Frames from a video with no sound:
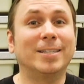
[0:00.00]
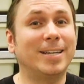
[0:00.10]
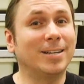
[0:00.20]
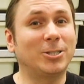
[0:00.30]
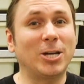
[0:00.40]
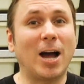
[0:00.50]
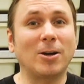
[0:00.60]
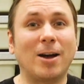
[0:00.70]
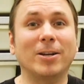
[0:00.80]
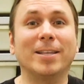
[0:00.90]
to get a
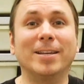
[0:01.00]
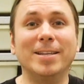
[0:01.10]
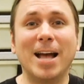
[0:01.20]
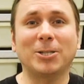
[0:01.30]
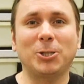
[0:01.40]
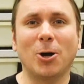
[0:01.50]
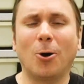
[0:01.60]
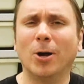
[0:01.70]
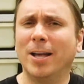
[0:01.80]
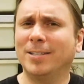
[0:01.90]
shout out in the next show.